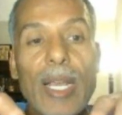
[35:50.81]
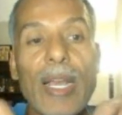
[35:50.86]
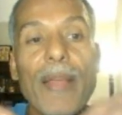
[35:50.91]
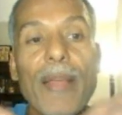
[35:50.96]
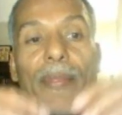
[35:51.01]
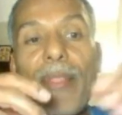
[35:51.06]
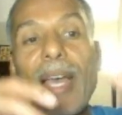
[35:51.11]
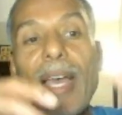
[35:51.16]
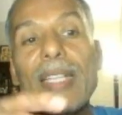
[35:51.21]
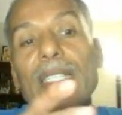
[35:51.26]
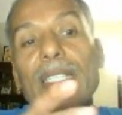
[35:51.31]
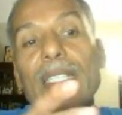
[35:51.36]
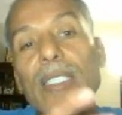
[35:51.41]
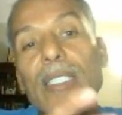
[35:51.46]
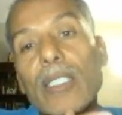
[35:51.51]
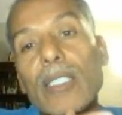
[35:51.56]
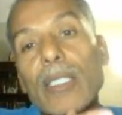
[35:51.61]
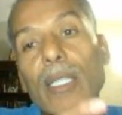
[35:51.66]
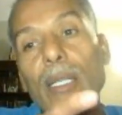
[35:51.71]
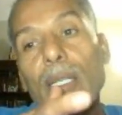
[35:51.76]
And that
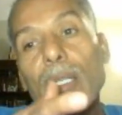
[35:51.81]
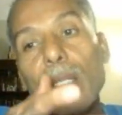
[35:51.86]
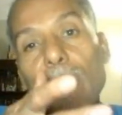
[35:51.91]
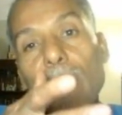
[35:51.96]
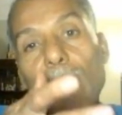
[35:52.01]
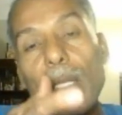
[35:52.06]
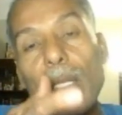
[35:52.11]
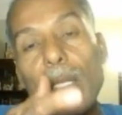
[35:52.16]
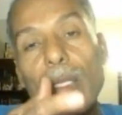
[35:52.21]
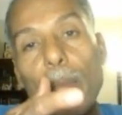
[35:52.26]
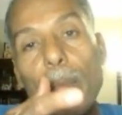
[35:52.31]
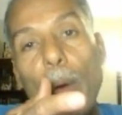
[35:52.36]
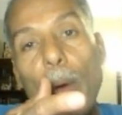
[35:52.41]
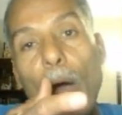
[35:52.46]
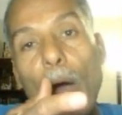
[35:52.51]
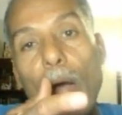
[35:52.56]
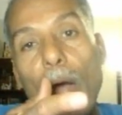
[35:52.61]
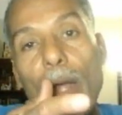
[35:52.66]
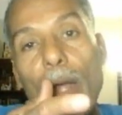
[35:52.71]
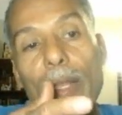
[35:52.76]
is the
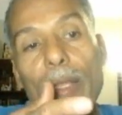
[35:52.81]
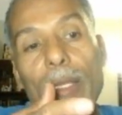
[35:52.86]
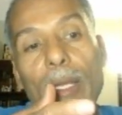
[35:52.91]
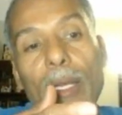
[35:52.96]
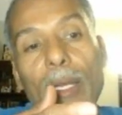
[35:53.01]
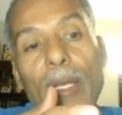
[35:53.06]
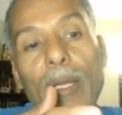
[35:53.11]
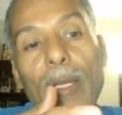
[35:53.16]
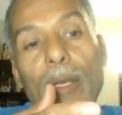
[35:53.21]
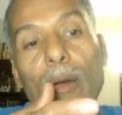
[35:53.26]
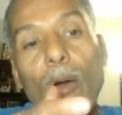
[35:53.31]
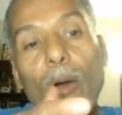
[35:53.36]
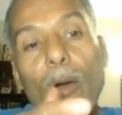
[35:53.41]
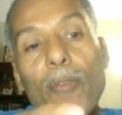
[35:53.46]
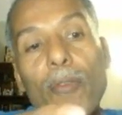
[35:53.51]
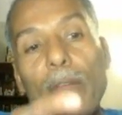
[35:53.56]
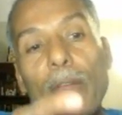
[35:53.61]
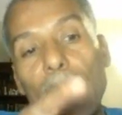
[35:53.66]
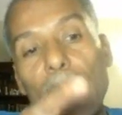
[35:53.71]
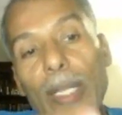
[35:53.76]
part
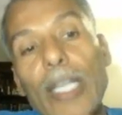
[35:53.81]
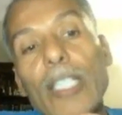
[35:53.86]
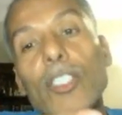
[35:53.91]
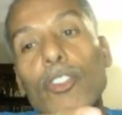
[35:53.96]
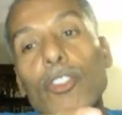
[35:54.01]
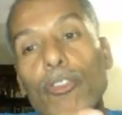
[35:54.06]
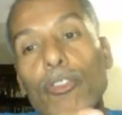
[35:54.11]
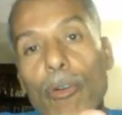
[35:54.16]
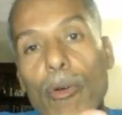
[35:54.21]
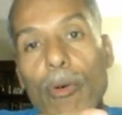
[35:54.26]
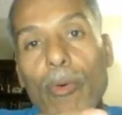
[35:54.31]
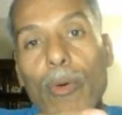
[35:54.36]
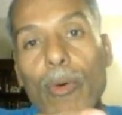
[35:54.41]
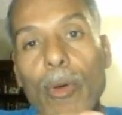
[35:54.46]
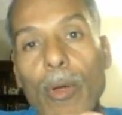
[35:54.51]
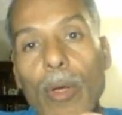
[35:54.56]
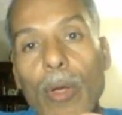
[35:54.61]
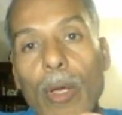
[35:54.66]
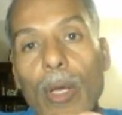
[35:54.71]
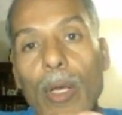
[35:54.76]
of electro.
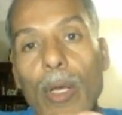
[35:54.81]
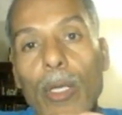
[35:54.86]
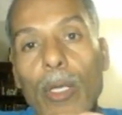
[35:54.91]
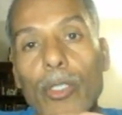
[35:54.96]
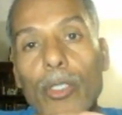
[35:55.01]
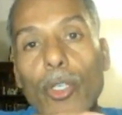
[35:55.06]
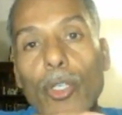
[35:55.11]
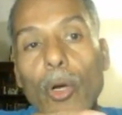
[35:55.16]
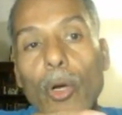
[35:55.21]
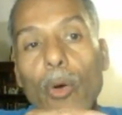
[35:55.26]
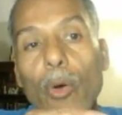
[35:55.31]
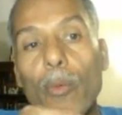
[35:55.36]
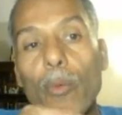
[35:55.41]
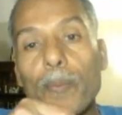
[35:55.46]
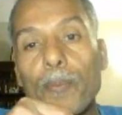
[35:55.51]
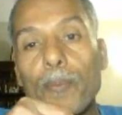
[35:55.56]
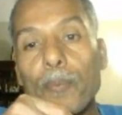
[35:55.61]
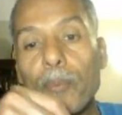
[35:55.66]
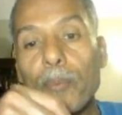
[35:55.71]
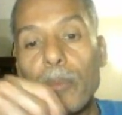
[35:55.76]

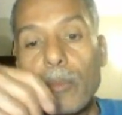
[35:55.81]
So